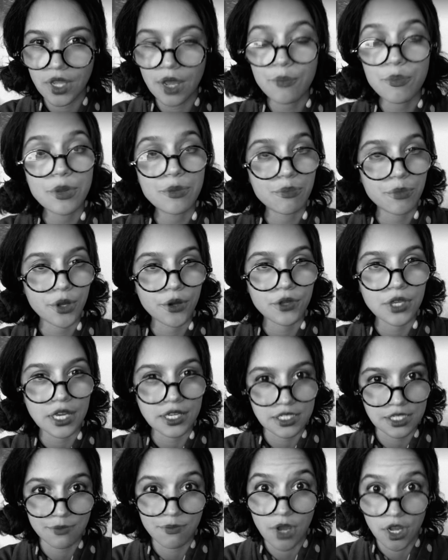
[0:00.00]
A bimbo,
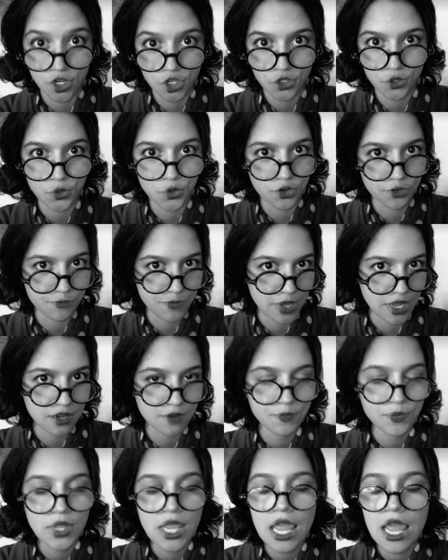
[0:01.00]
yes, a macho sort of
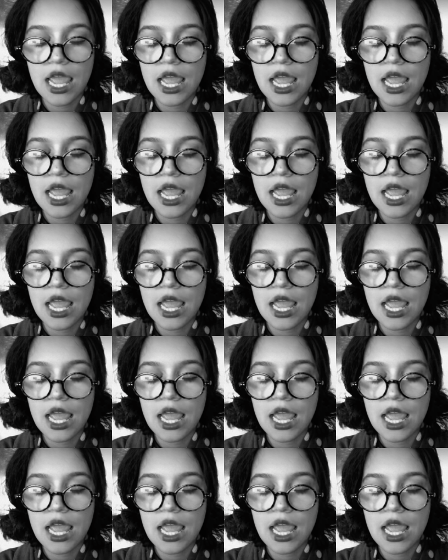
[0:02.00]
man.